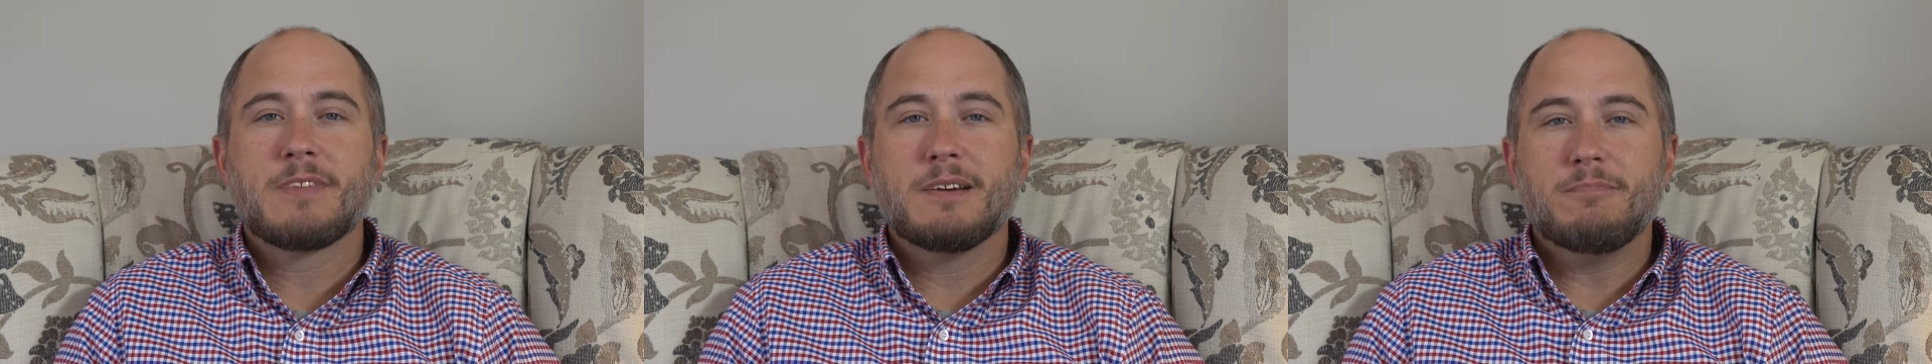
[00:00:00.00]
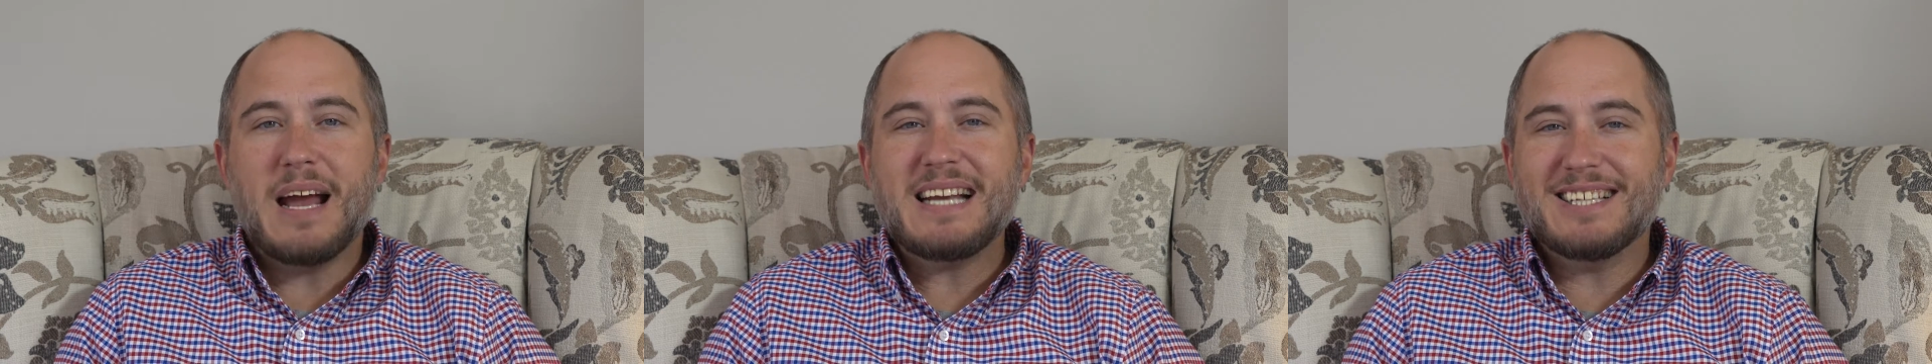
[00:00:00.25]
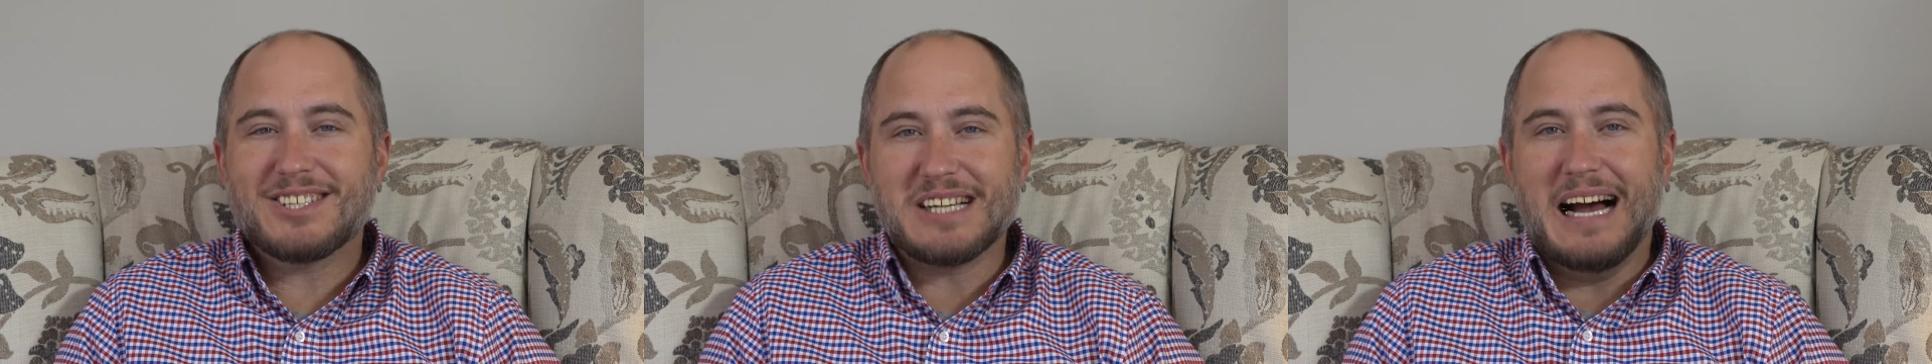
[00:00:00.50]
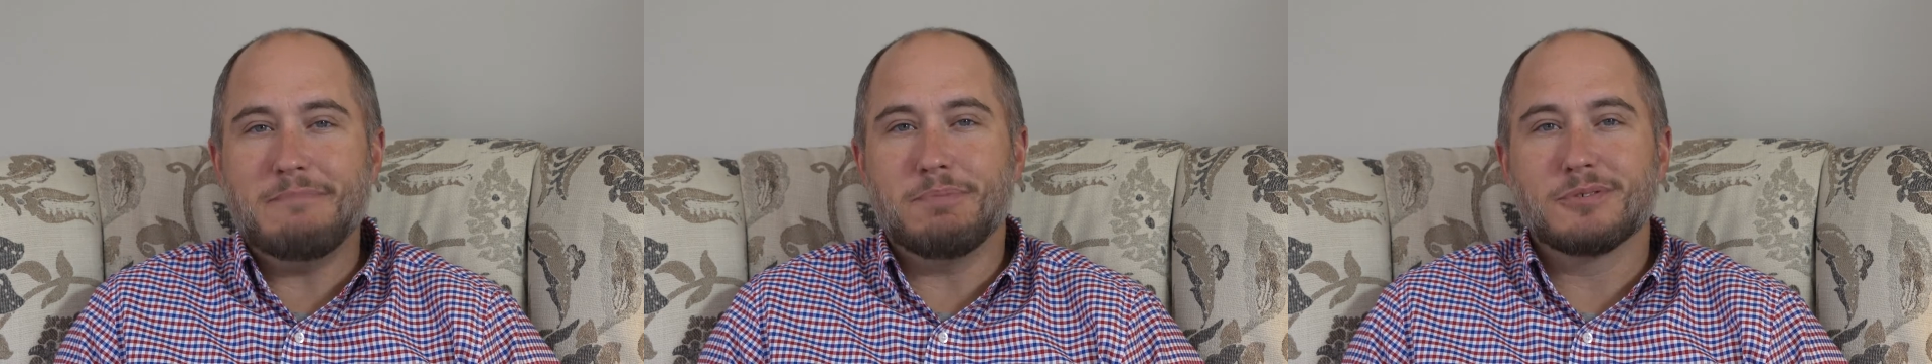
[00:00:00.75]
Make
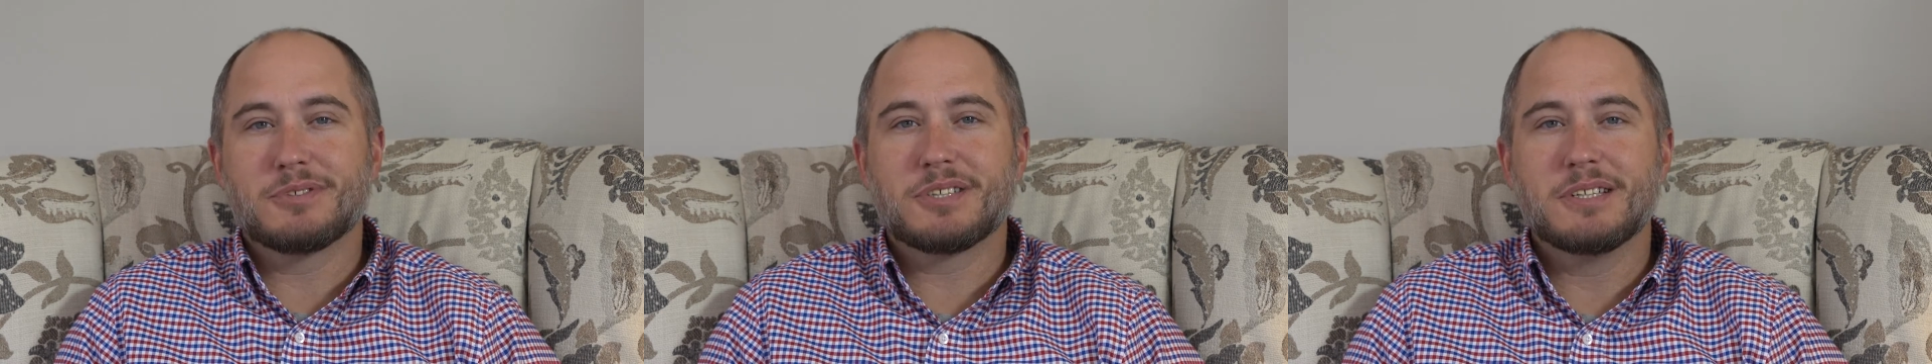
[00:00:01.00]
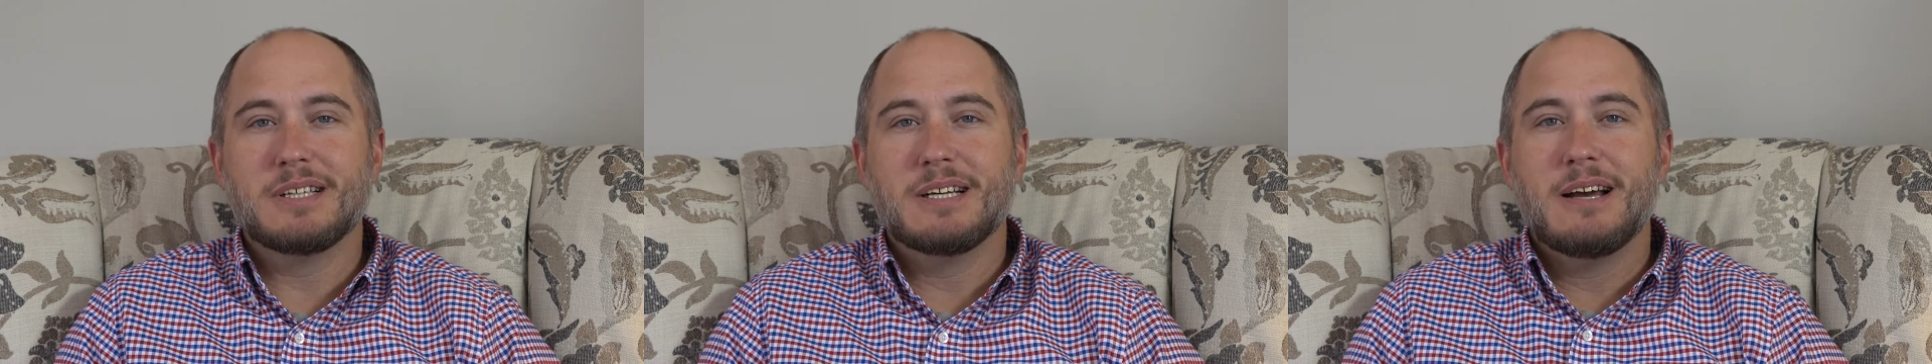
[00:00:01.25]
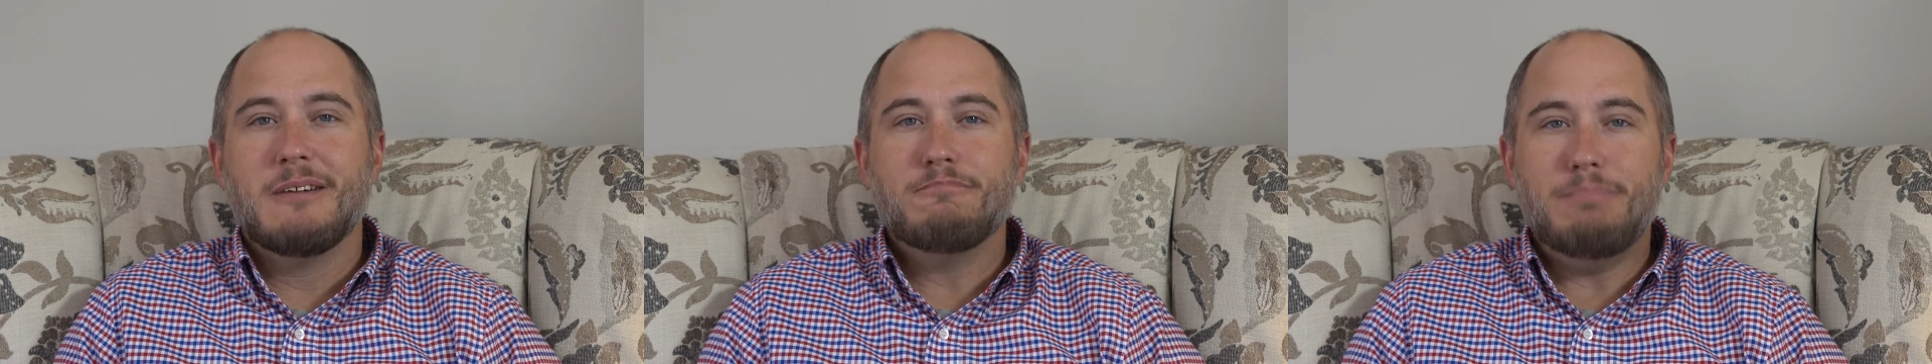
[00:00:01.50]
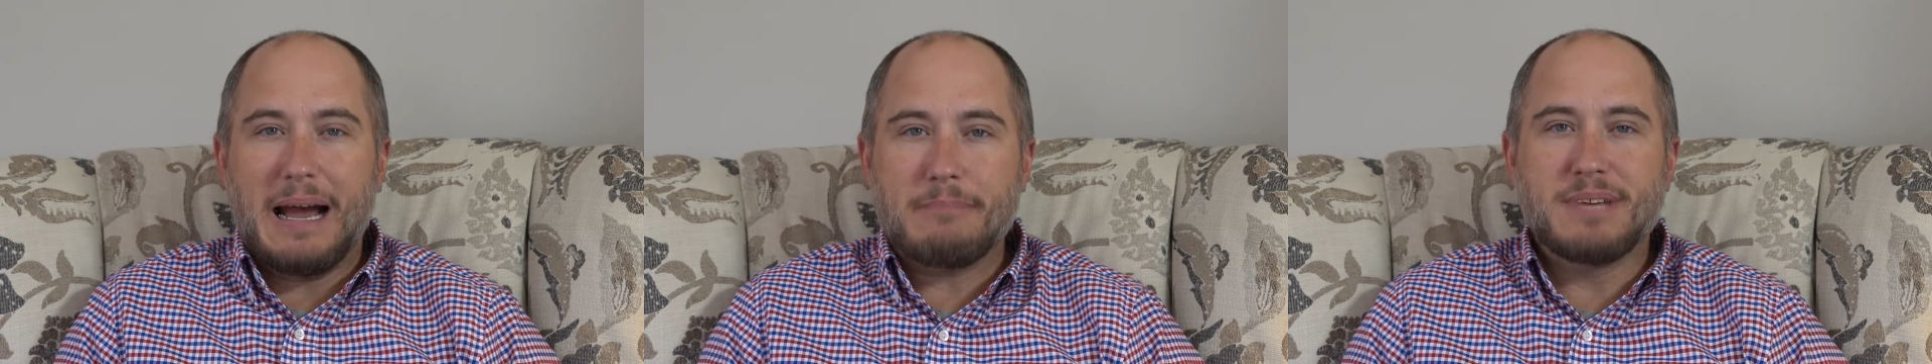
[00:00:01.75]
disciples,
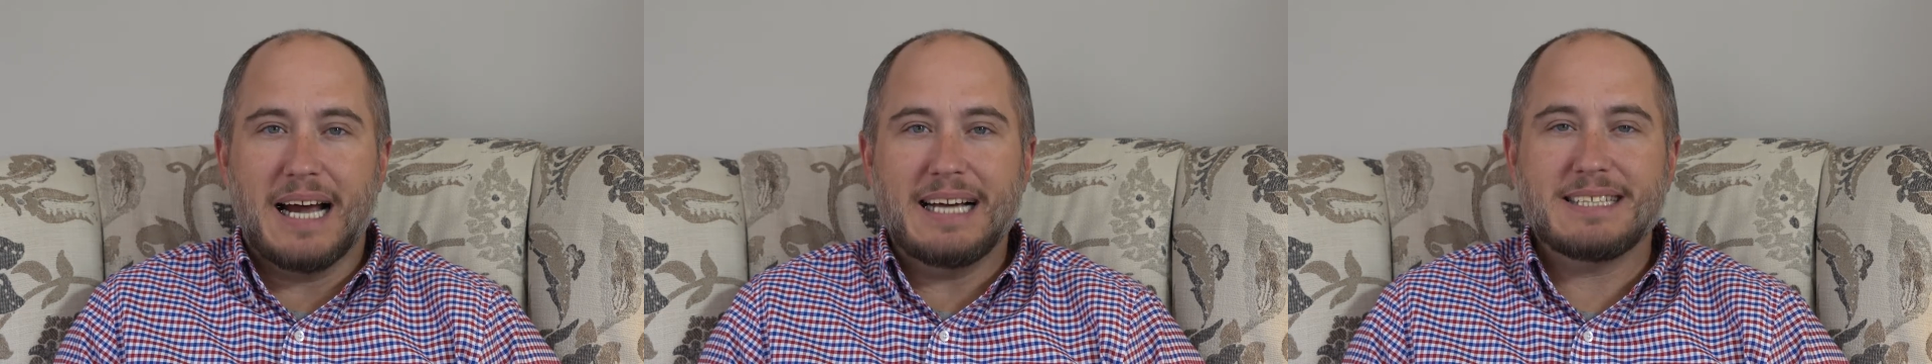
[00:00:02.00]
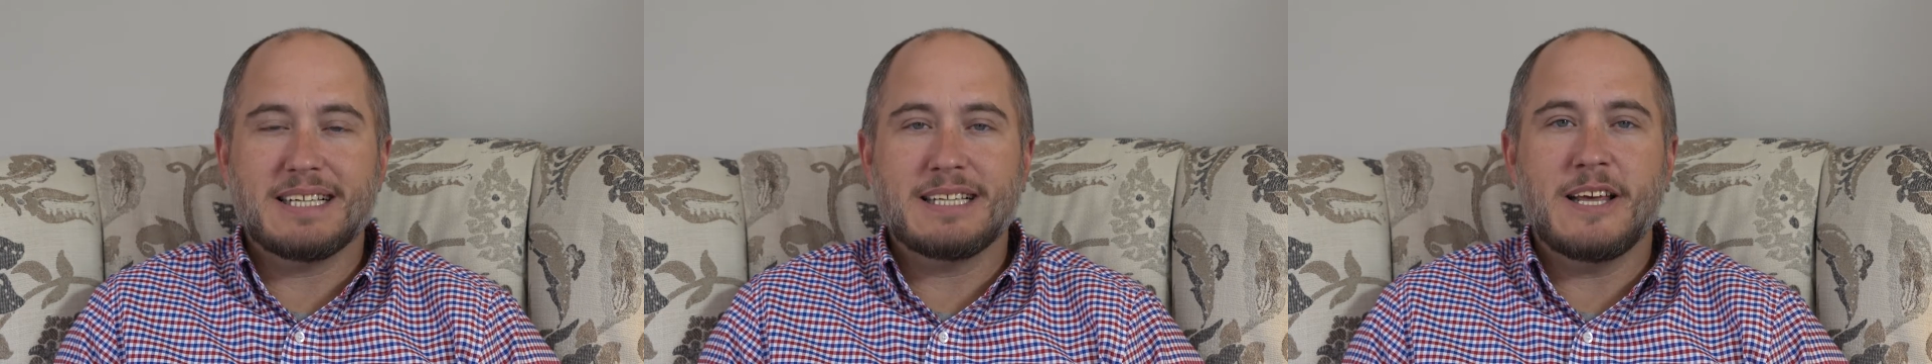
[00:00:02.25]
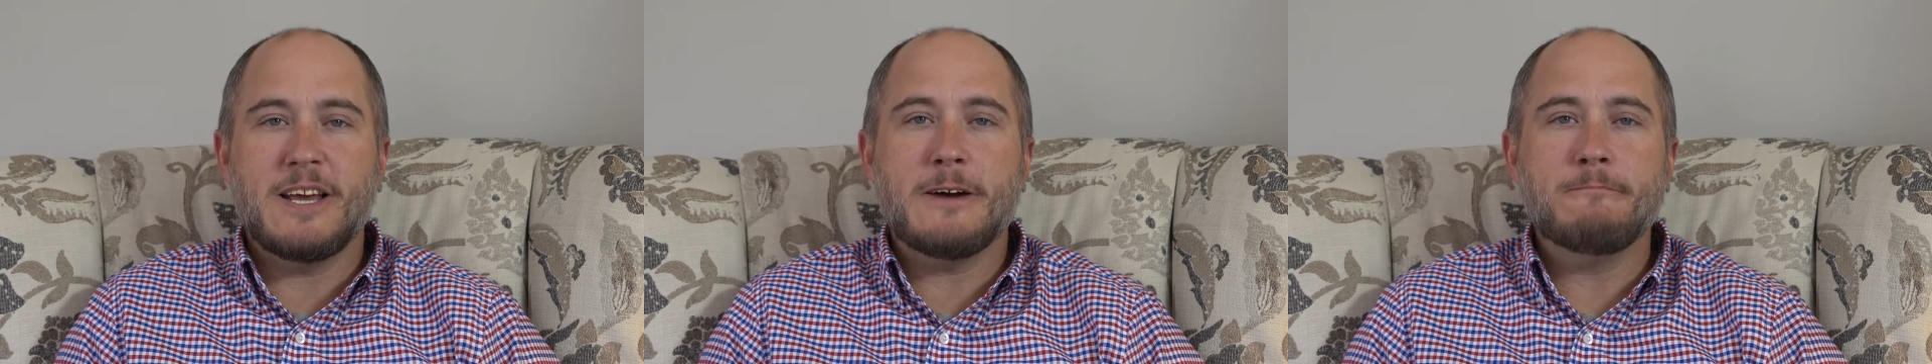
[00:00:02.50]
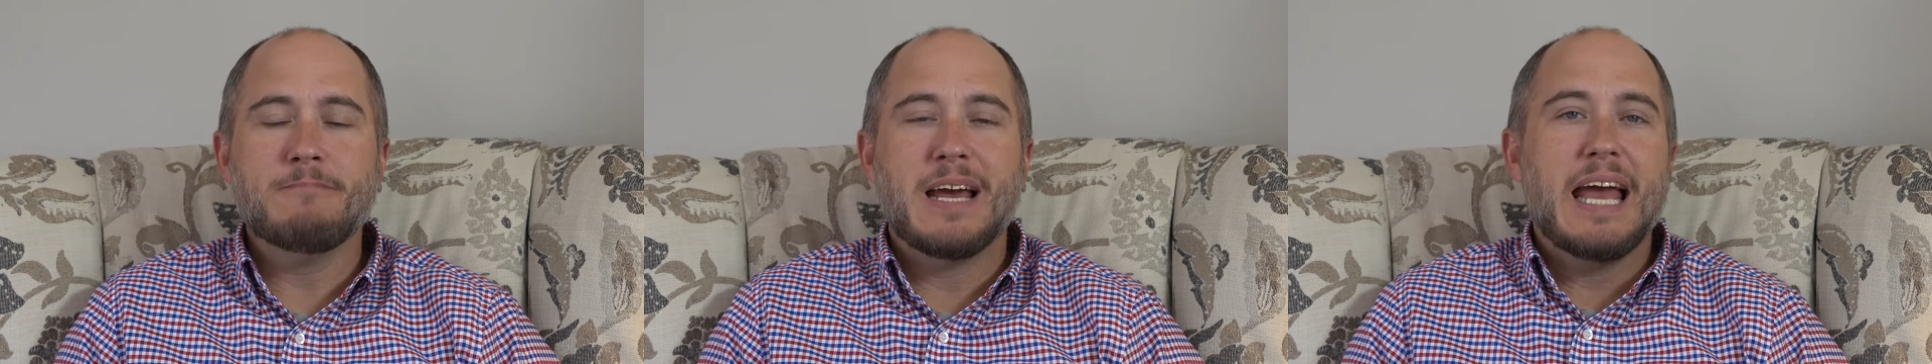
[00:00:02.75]
baptizing them,